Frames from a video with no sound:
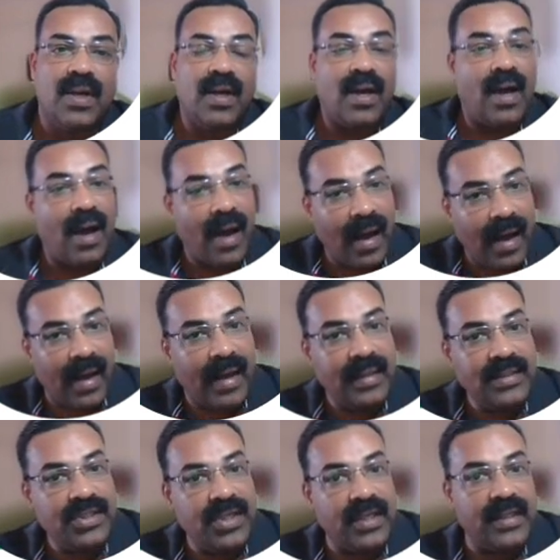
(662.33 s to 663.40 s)

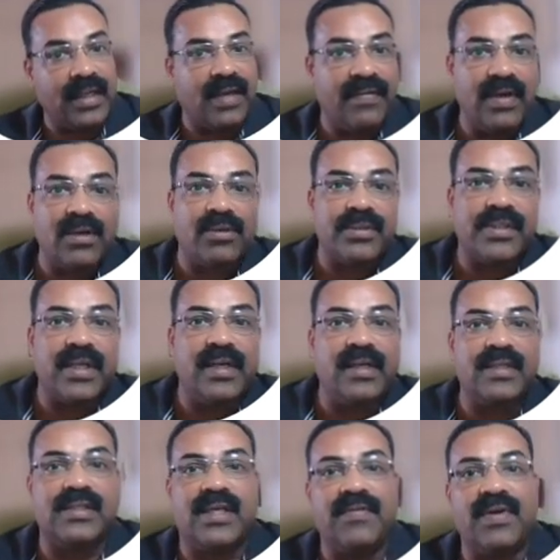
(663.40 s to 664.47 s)
And in the given question, it
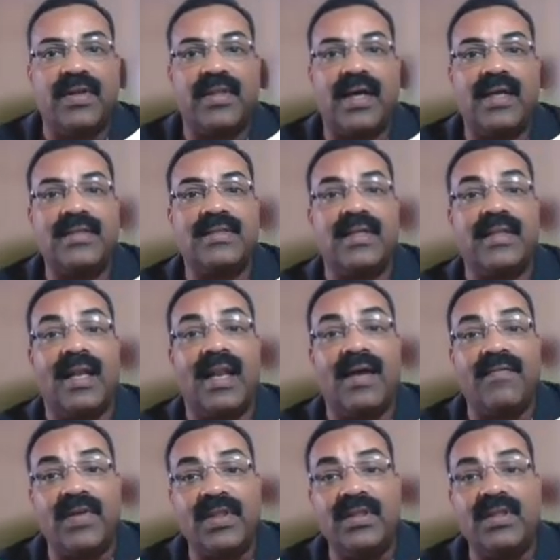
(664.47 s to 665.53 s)
is given that in the
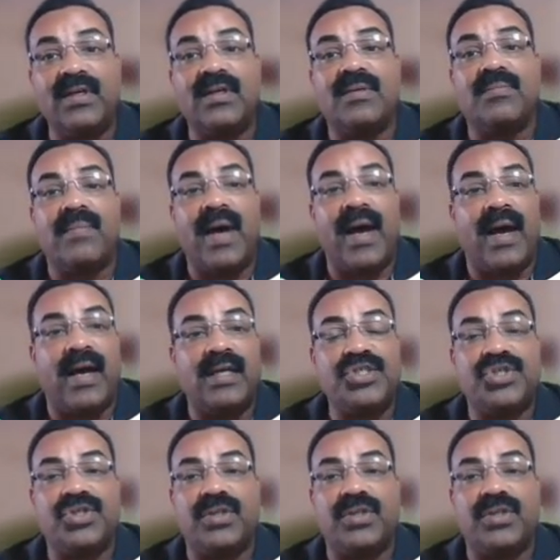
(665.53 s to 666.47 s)
11th match, the